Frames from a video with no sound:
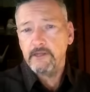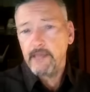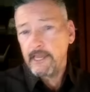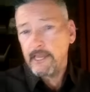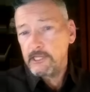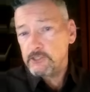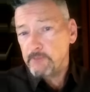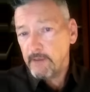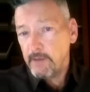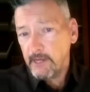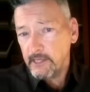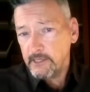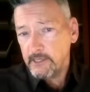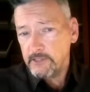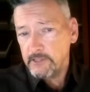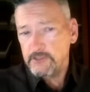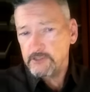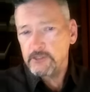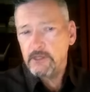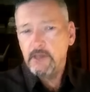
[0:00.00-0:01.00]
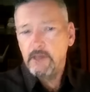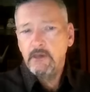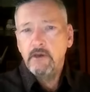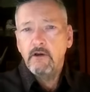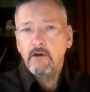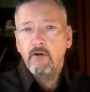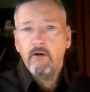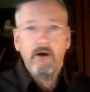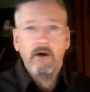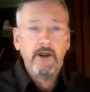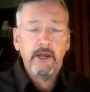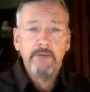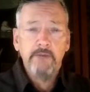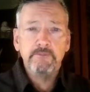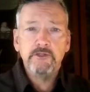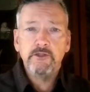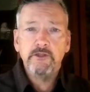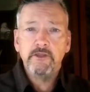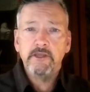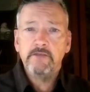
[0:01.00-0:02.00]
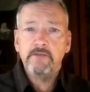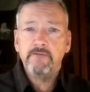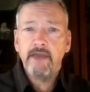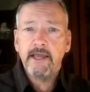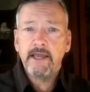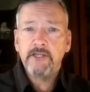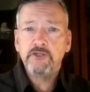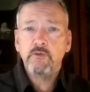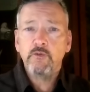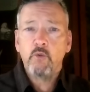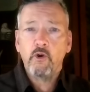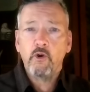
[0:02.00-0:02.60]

engagement is, on up to the advanced